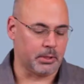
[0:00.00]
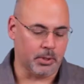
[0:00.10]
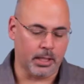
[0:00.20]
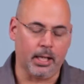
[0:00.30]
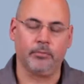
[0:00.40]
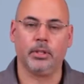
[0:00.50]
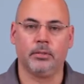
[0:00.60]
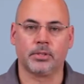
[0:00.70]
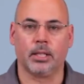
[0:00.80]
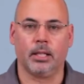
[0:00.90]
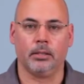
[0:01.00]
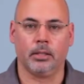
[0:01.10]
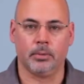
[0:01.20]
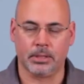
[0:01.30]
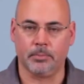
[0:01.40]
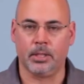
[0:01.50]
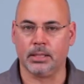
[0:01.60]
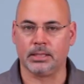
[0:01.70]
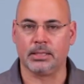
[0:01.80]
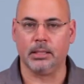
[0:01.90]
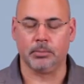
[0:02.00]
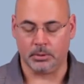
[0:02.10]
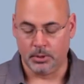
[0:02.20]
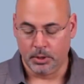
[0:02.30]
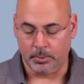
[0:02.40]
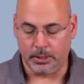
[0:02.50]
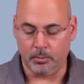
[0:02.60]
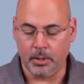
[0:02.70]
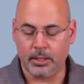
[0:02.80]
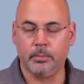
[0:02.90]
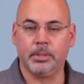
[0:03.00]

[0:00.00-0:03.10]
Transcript: want a heavy lift slider, they want something that's stable, but they want it to be